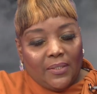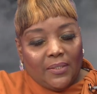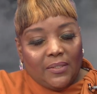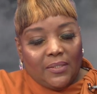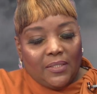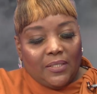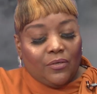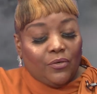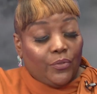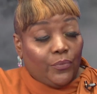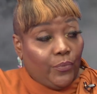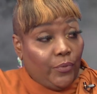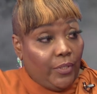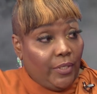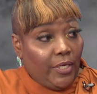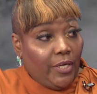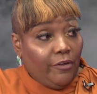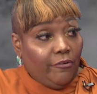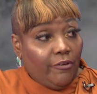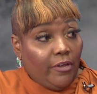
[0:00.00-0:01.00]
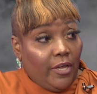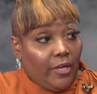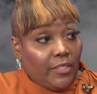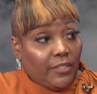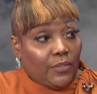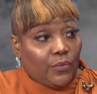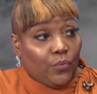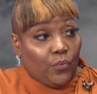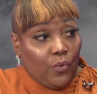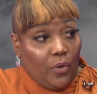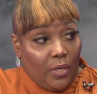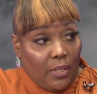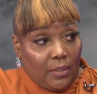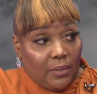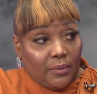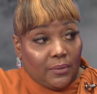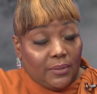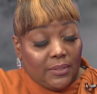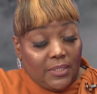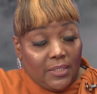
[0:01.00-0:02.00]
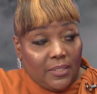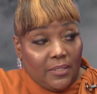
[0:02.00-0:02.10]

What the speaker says: the Goodwood area is one.